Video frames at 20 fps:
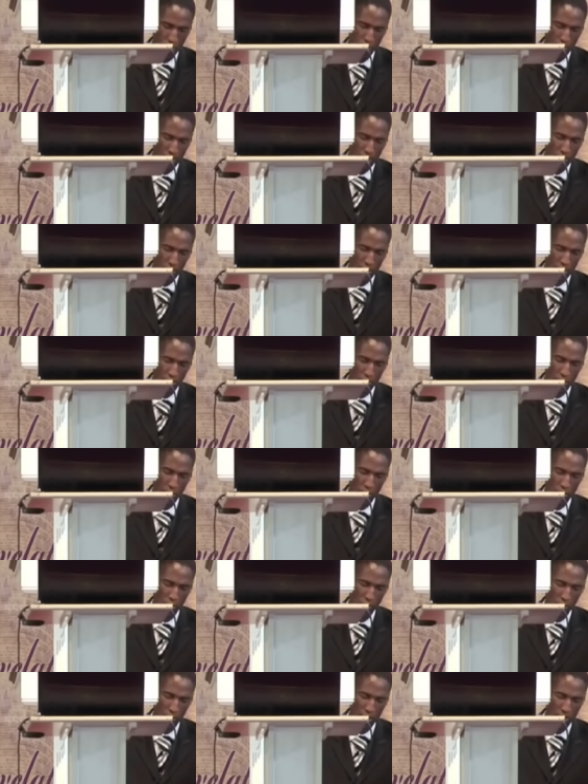for them in a
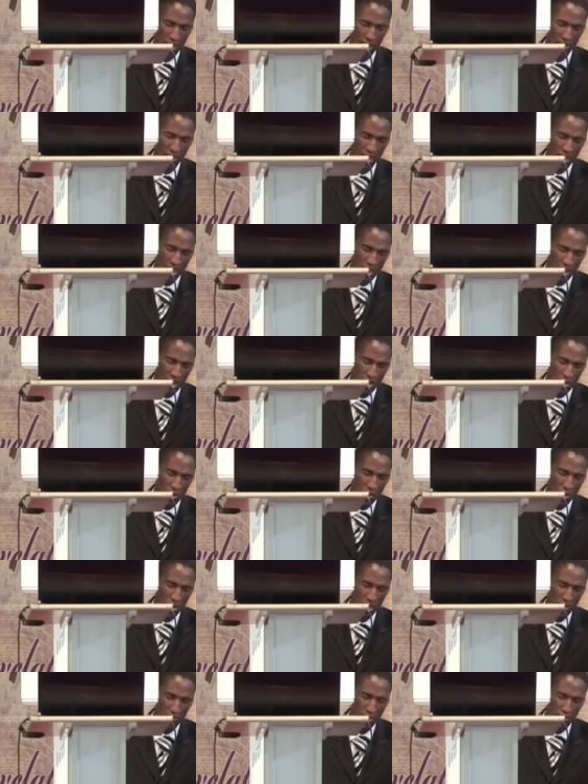special way that you will
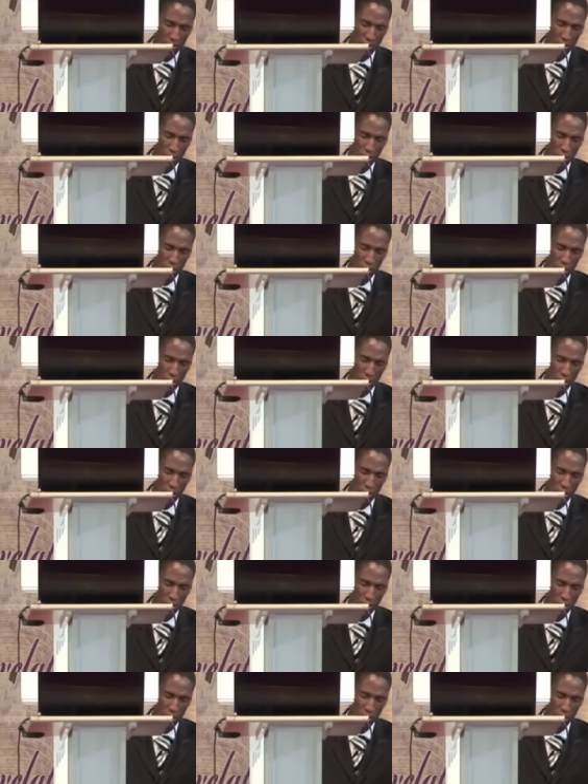give them the